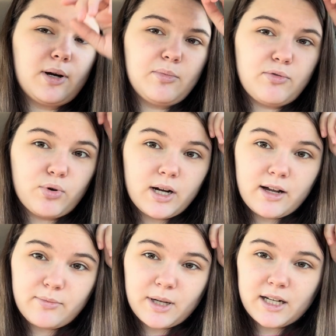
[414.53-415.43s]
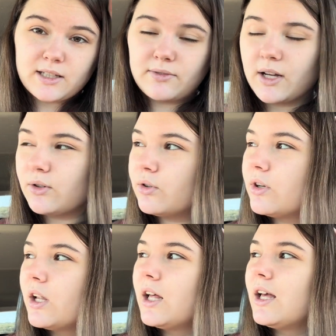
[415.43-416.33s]
before I have my next final.
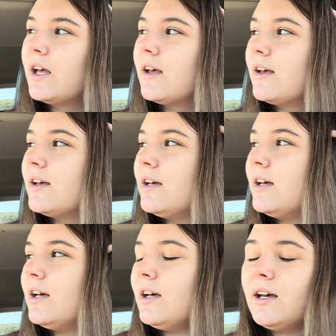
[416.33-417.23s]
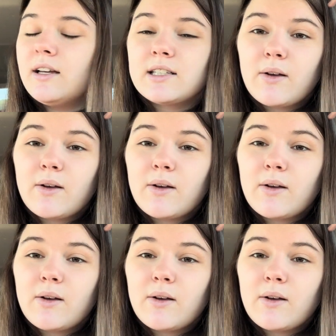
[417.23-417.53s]
So